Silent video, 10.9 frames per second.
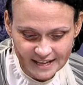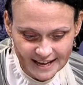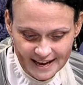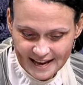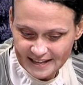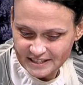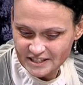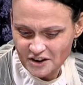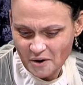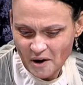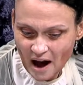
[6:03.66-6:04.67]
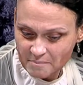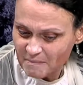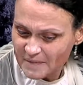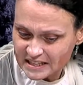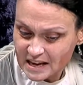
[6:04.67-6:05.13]
kids, you know,
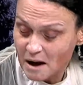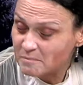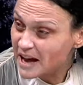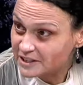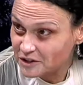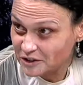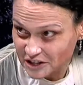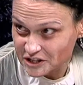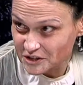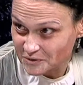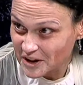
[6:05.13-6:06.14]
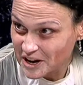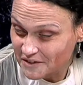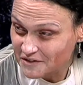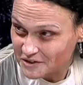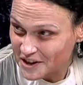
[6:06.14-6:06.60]
some as early as
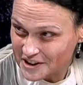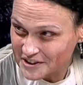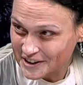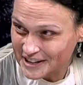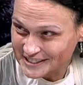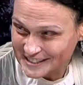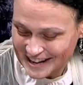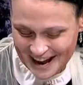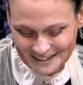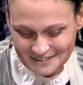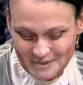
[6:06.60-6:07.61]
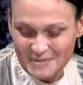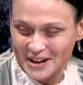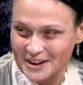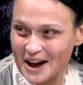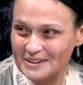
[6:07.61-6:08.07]
3 if you think your kids can handle it.
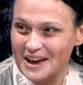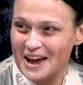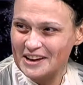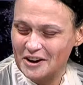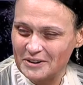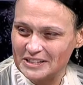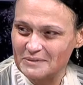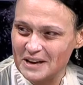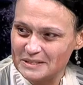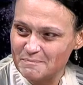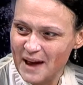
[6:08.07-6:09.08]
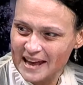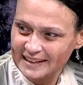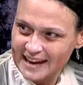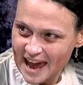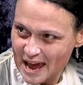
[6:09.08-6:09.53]
But you know, it's
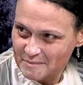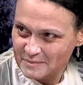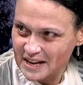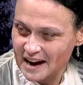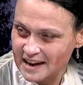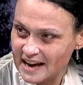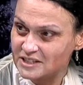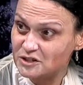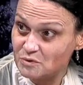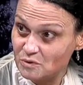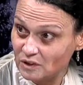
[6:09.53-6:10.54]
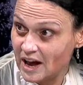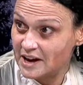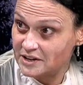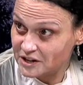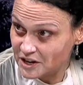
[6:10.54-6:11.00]
mainly aimed at, I guess, school
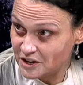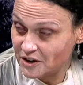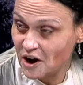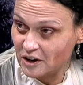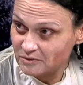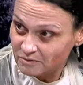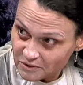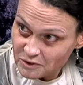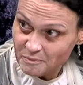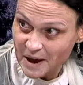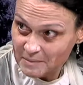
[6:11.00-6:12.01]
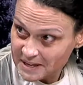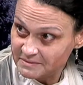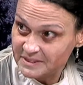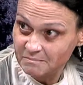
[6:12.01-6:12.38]
age, kindergarten through maybe